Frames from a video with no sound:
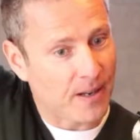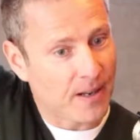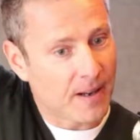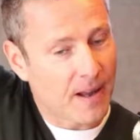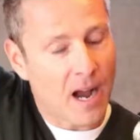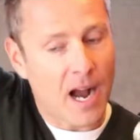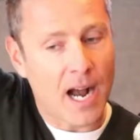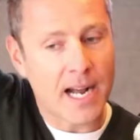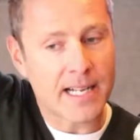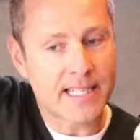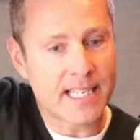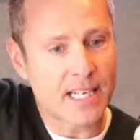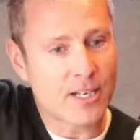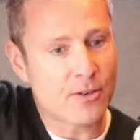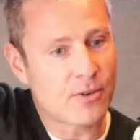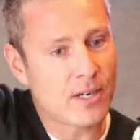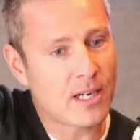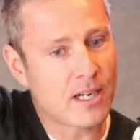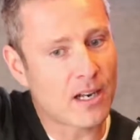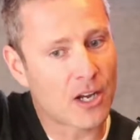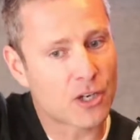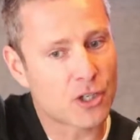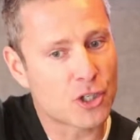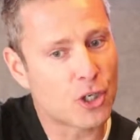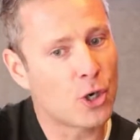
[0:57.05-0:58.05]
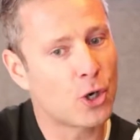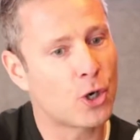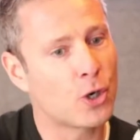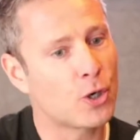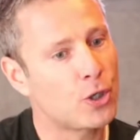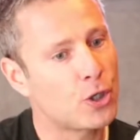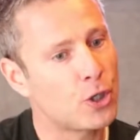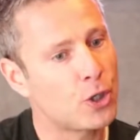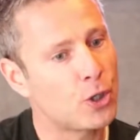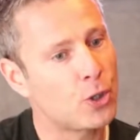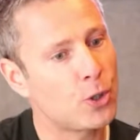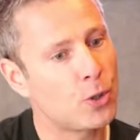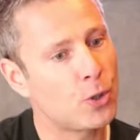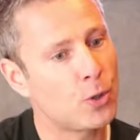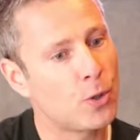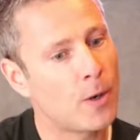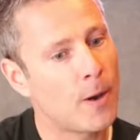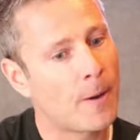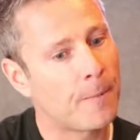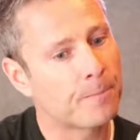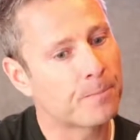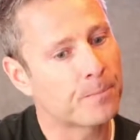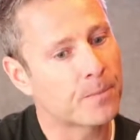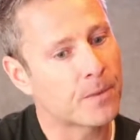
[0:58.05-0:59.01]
Totally. I didn't realise you could do.